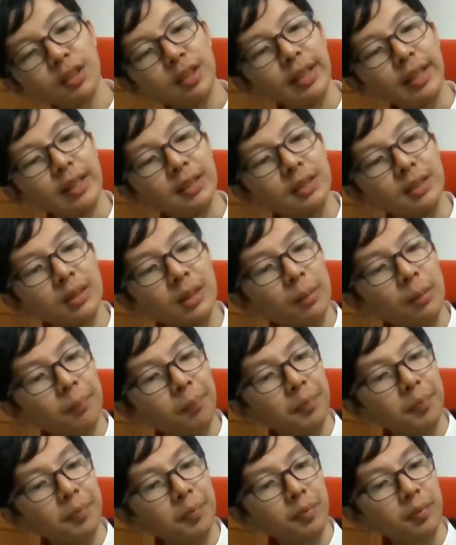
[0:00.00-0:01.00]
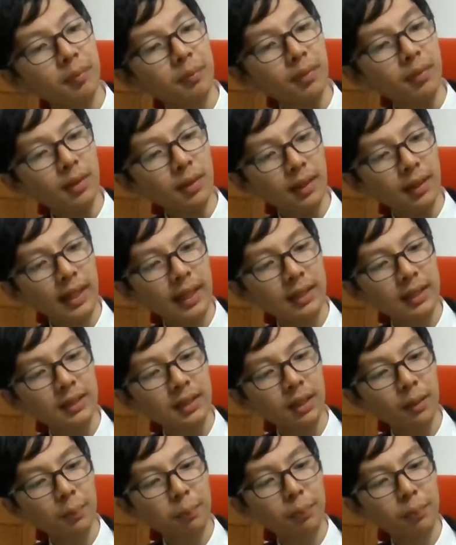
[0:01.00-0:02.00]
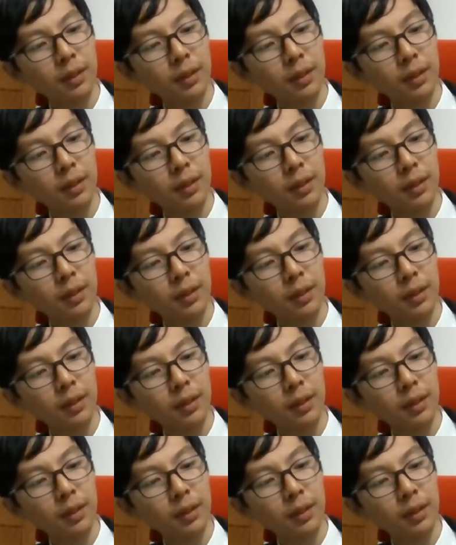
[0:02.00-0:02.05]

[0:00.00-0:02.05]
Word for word: Yes. Next up,